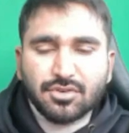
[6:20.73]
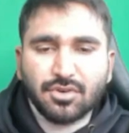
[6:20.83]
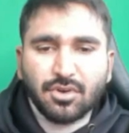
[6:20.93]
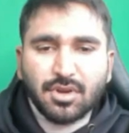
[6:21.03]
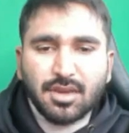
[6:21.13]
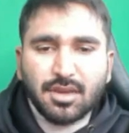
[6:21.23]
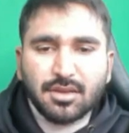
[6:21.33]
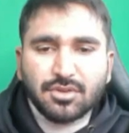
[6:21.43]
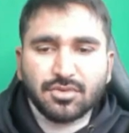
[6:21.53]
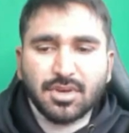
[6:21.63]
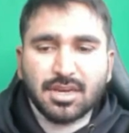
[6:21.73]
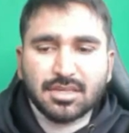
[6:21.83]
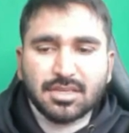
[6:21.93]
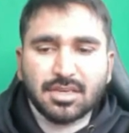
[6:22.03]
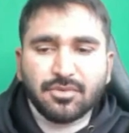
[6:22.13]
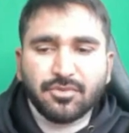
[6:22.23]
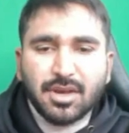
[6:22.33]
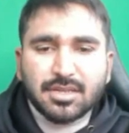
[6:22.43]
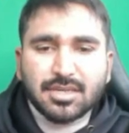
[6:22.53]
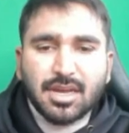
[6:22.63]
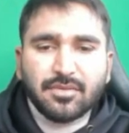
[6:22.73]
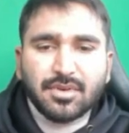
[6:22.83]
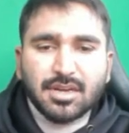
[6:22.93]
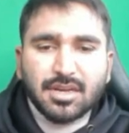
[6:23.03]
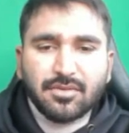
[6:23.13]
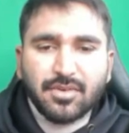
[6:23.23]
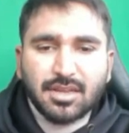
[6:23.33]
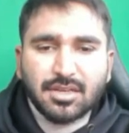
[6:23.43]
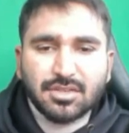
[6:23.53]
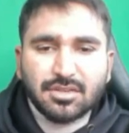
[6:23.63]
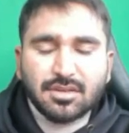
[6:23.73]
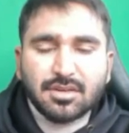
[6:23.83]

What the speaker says: Okay, you can see first I have entered a variance